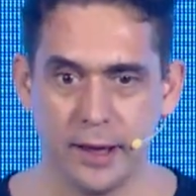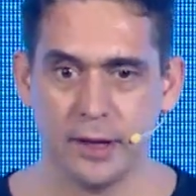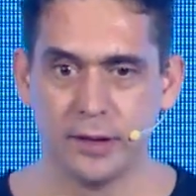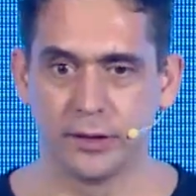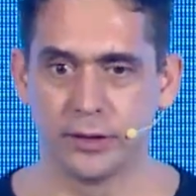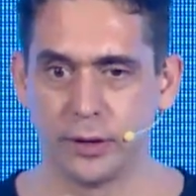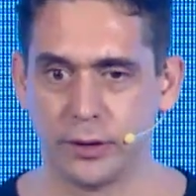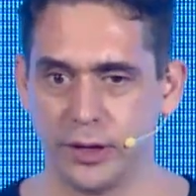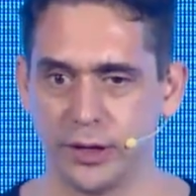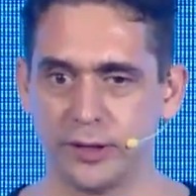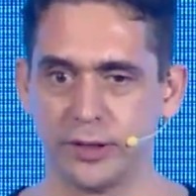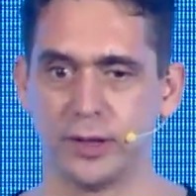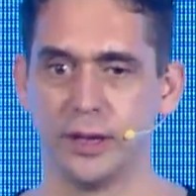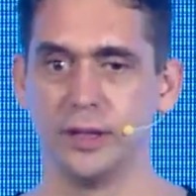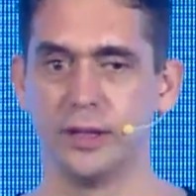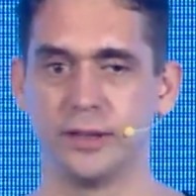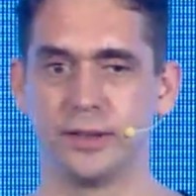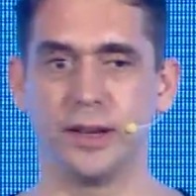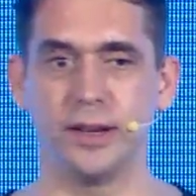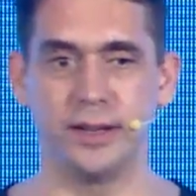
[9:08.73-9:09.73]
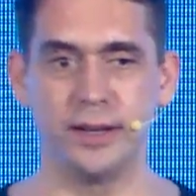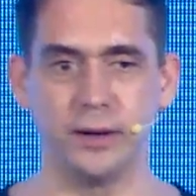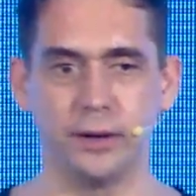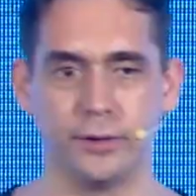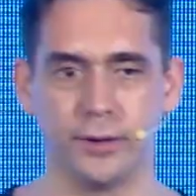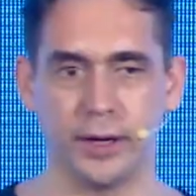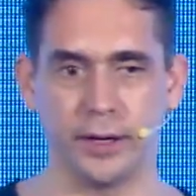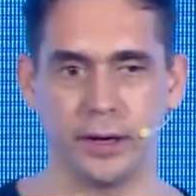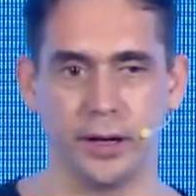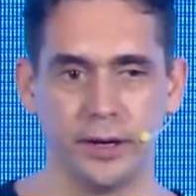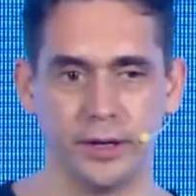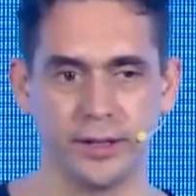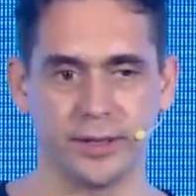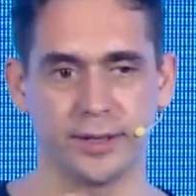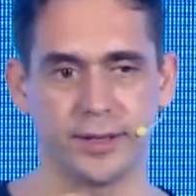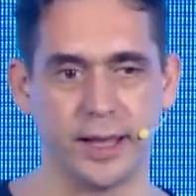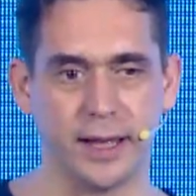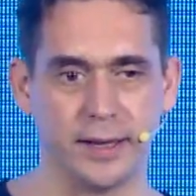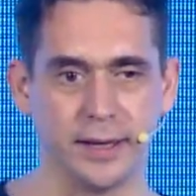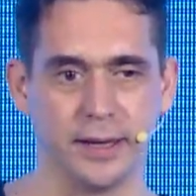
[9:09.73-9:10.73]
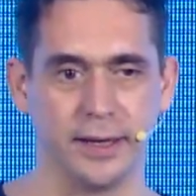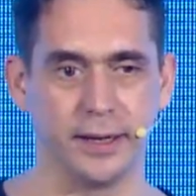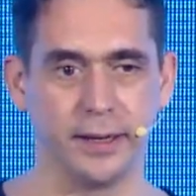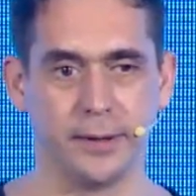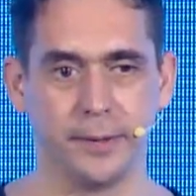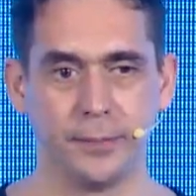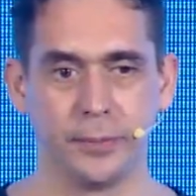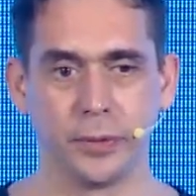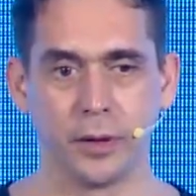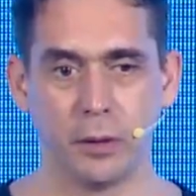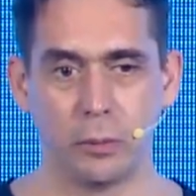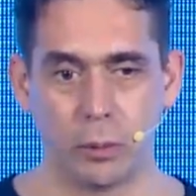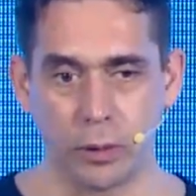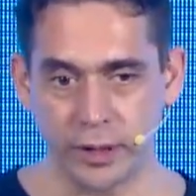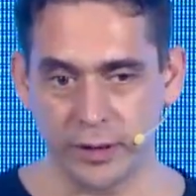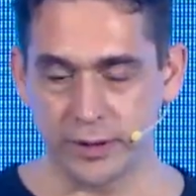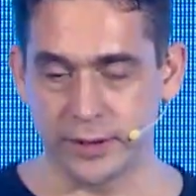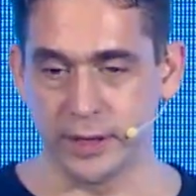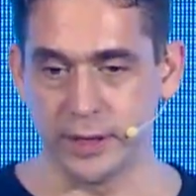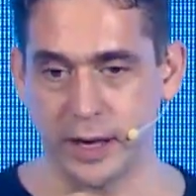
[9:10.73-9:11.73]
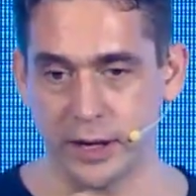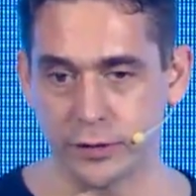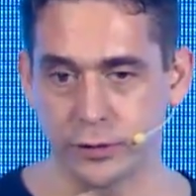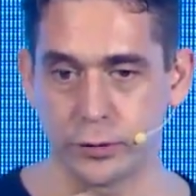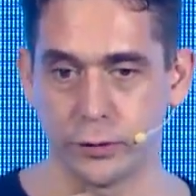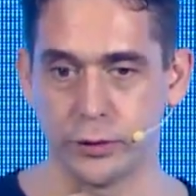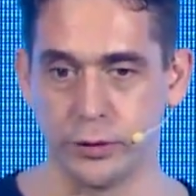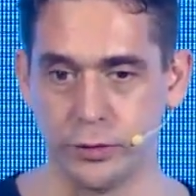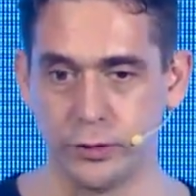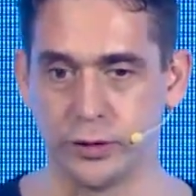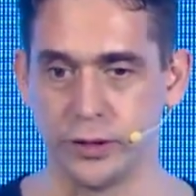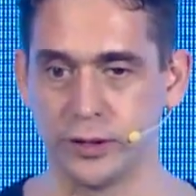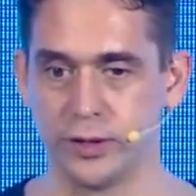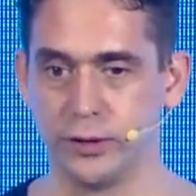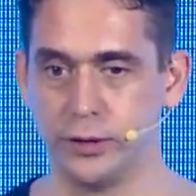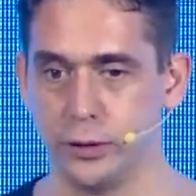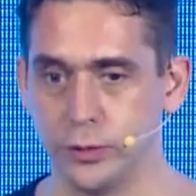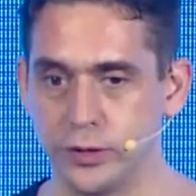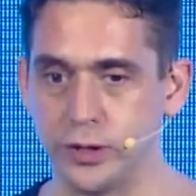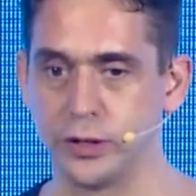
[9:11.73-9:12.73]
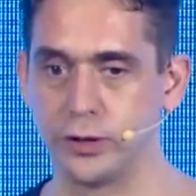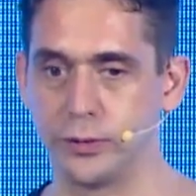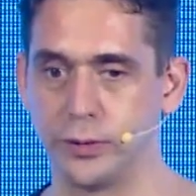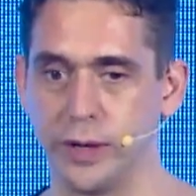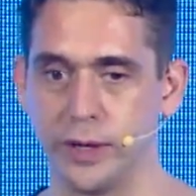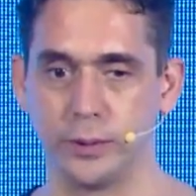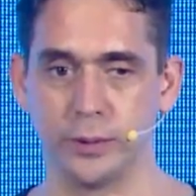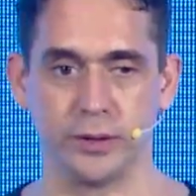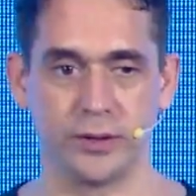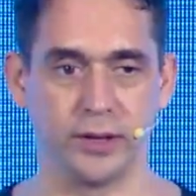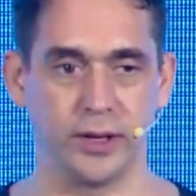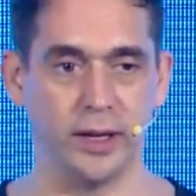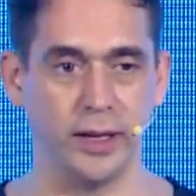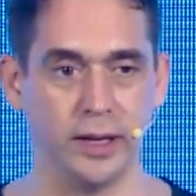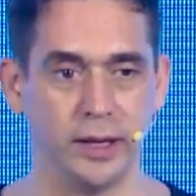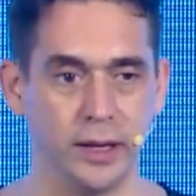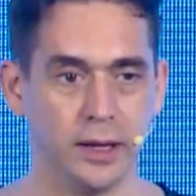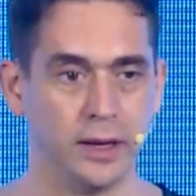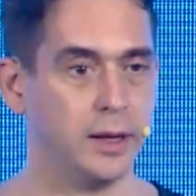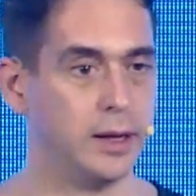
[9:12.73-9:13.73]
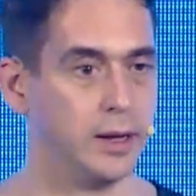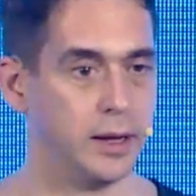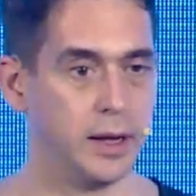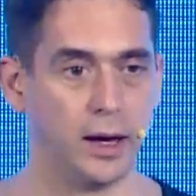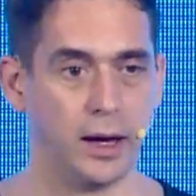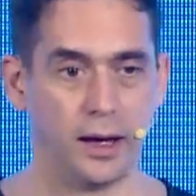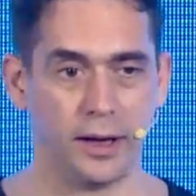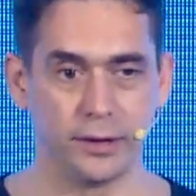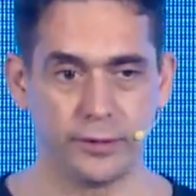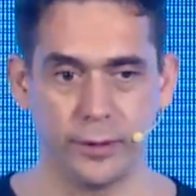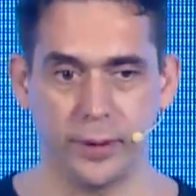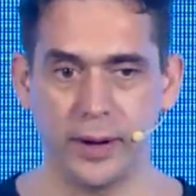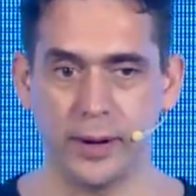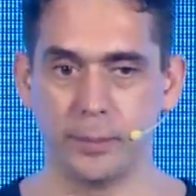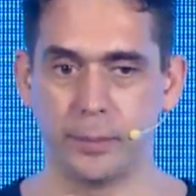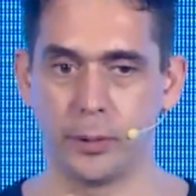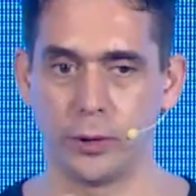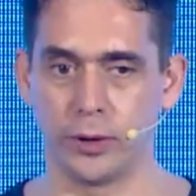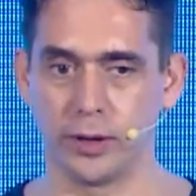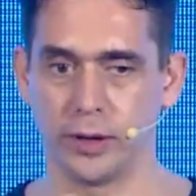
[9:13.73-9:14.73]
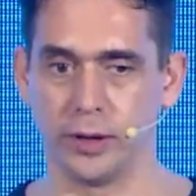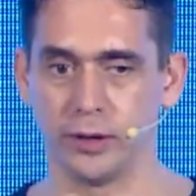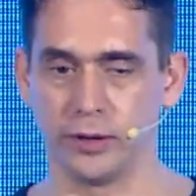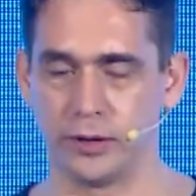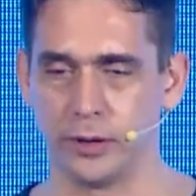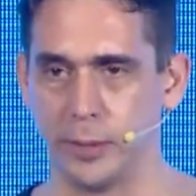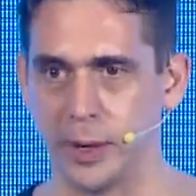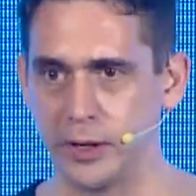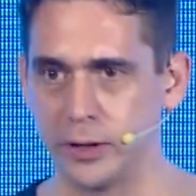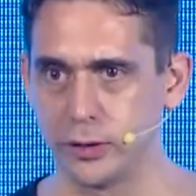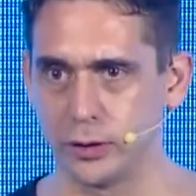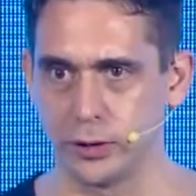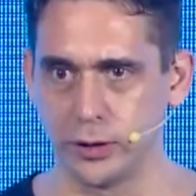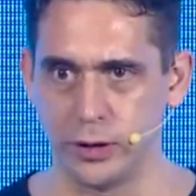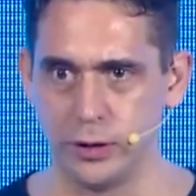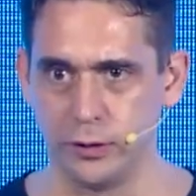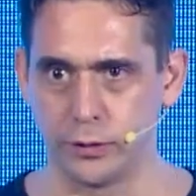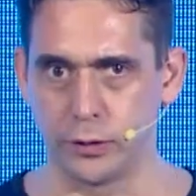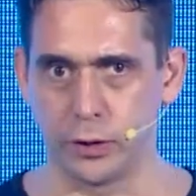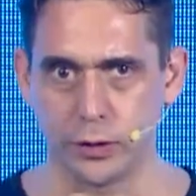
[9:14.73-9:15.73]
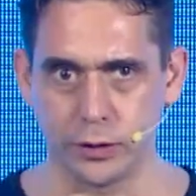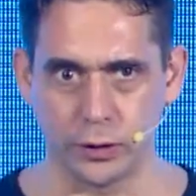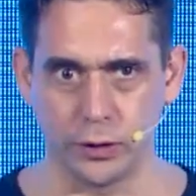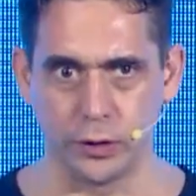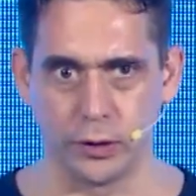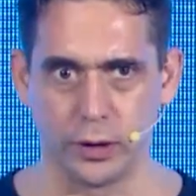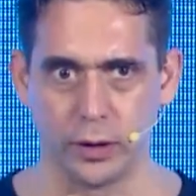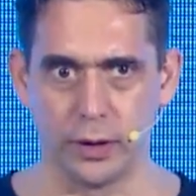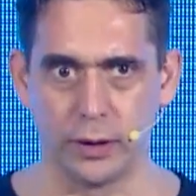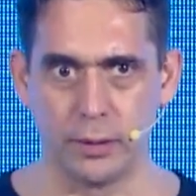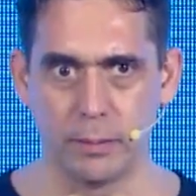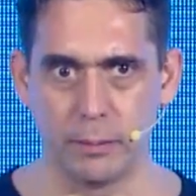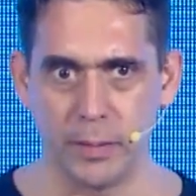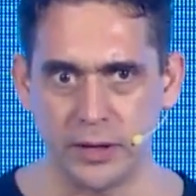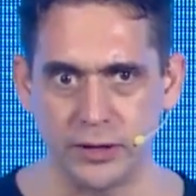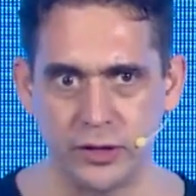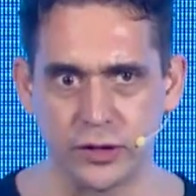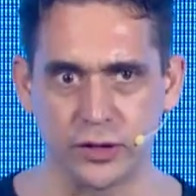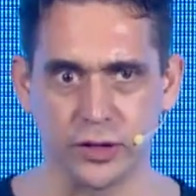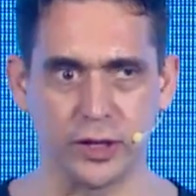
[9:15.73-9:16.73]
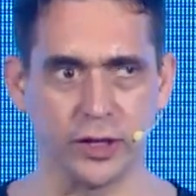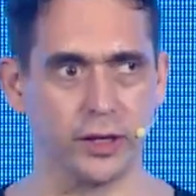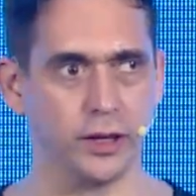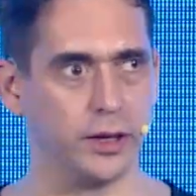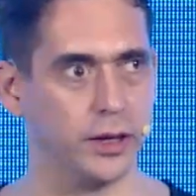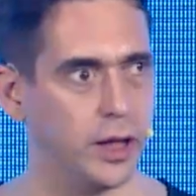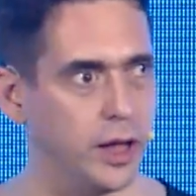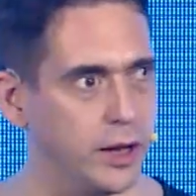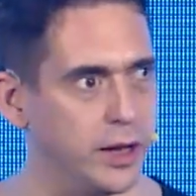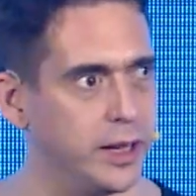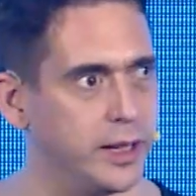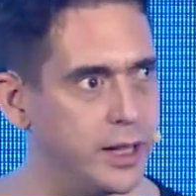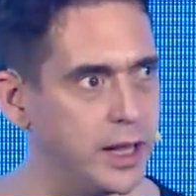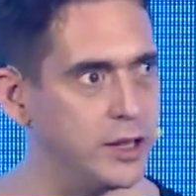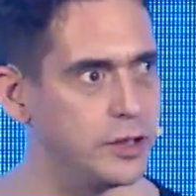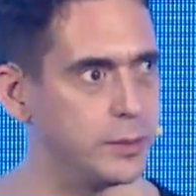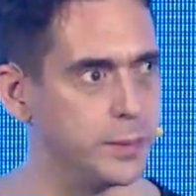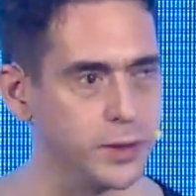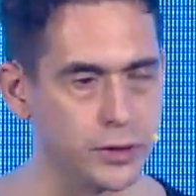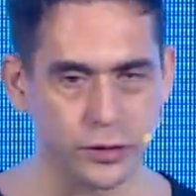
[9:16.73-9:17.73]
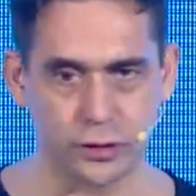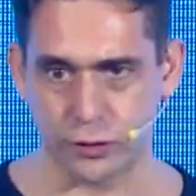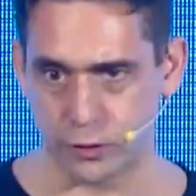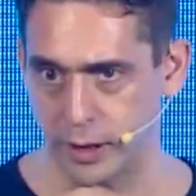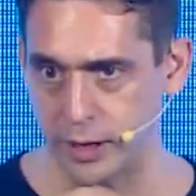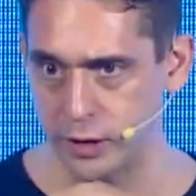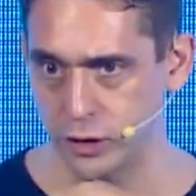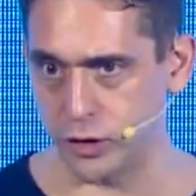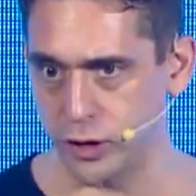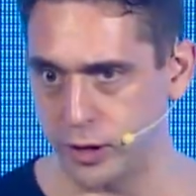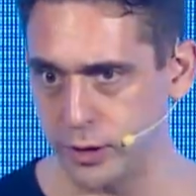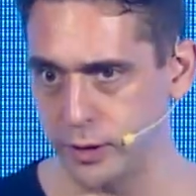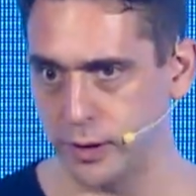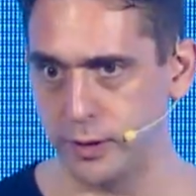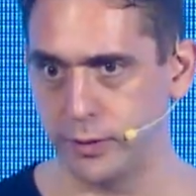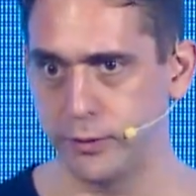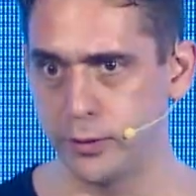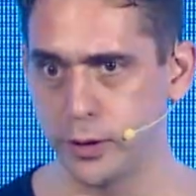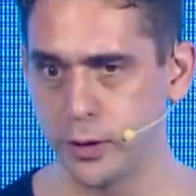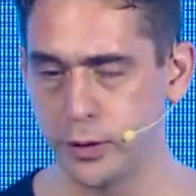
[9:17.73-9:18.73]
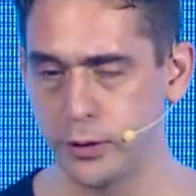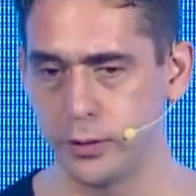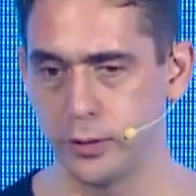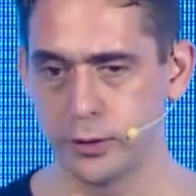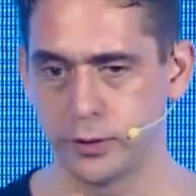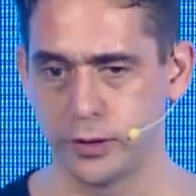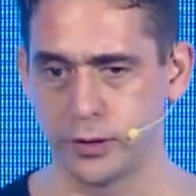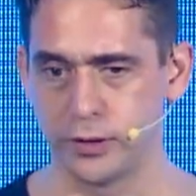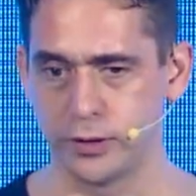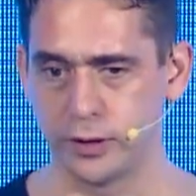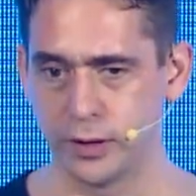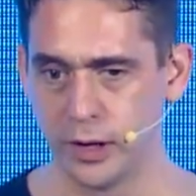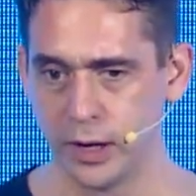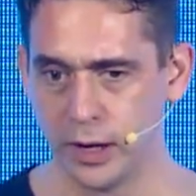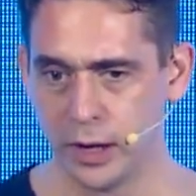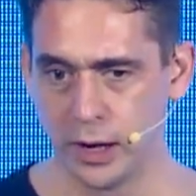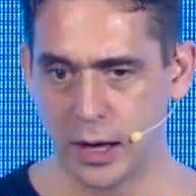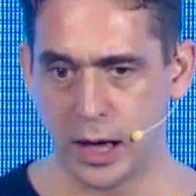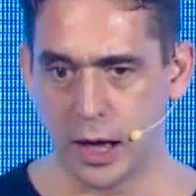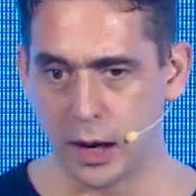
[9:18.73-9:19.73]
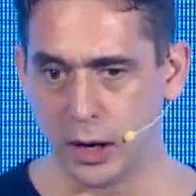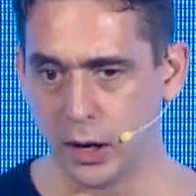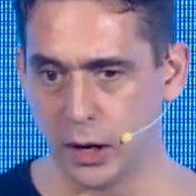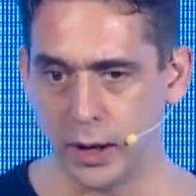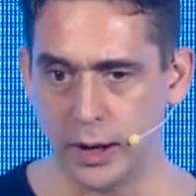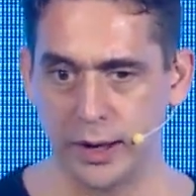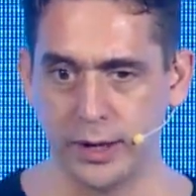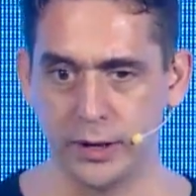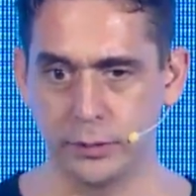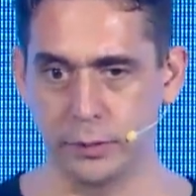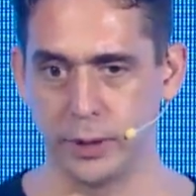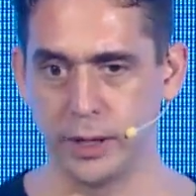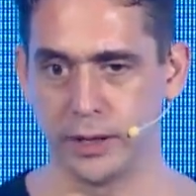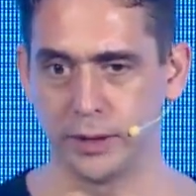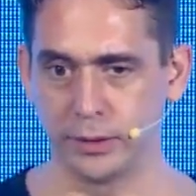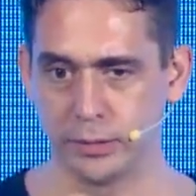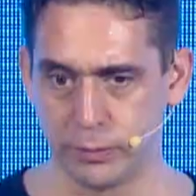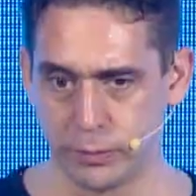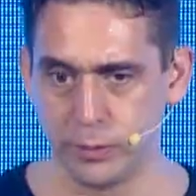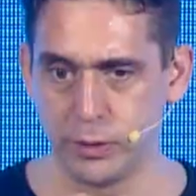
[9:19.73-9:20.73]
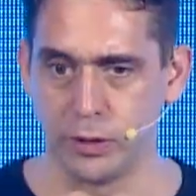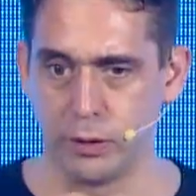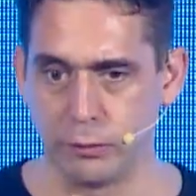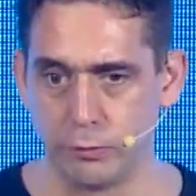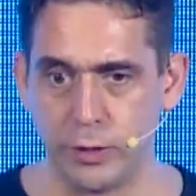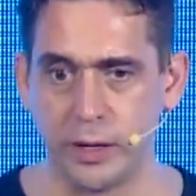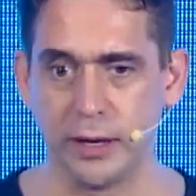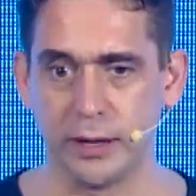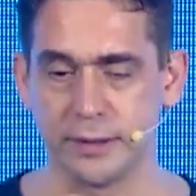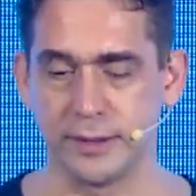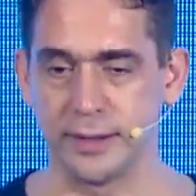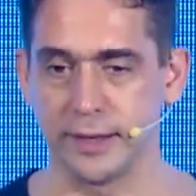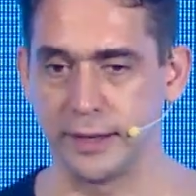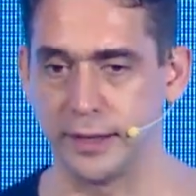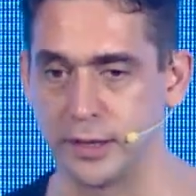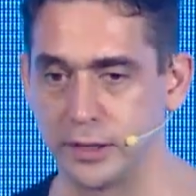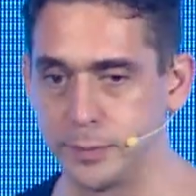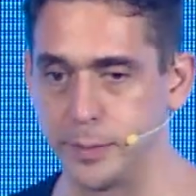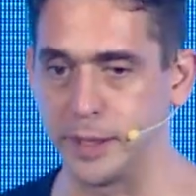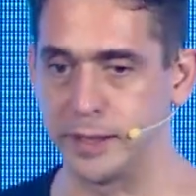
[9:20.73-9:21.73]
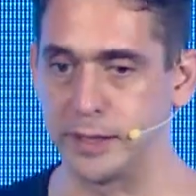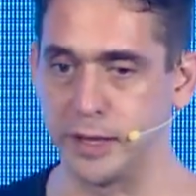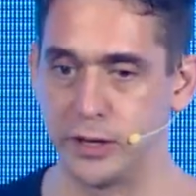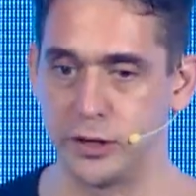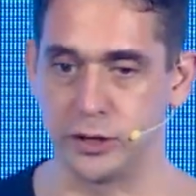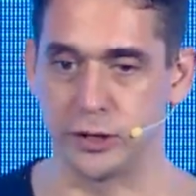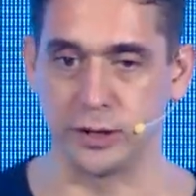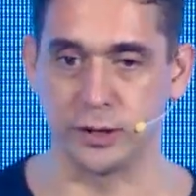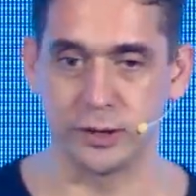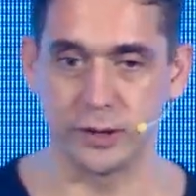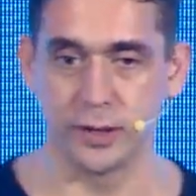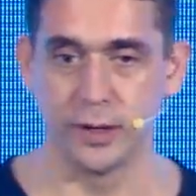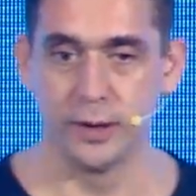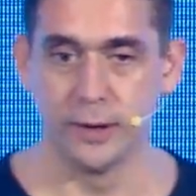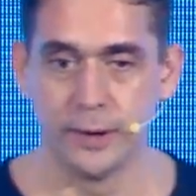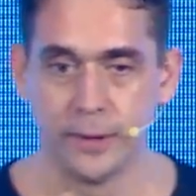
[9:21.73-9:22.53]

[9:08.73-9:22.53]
So this idea of understanding what is the natural usage frequency is very important to make sure that you've got your messaging and engagement strategy for your users aligned with realistic expectations.